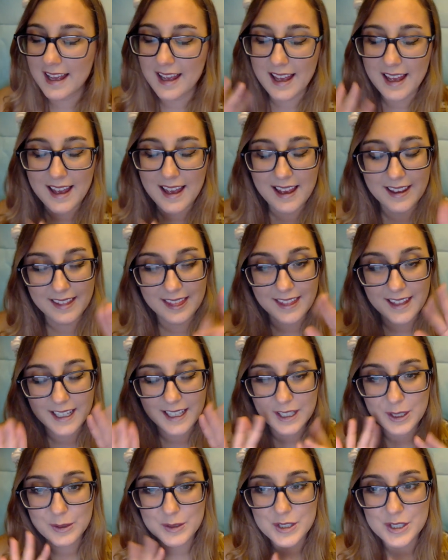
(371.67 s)
And thank
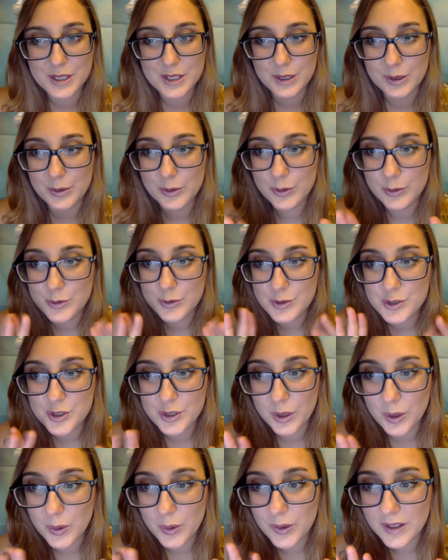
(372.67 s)
you to
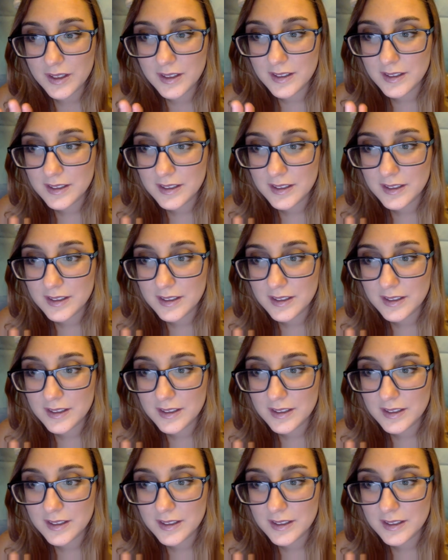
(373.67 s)
Joel.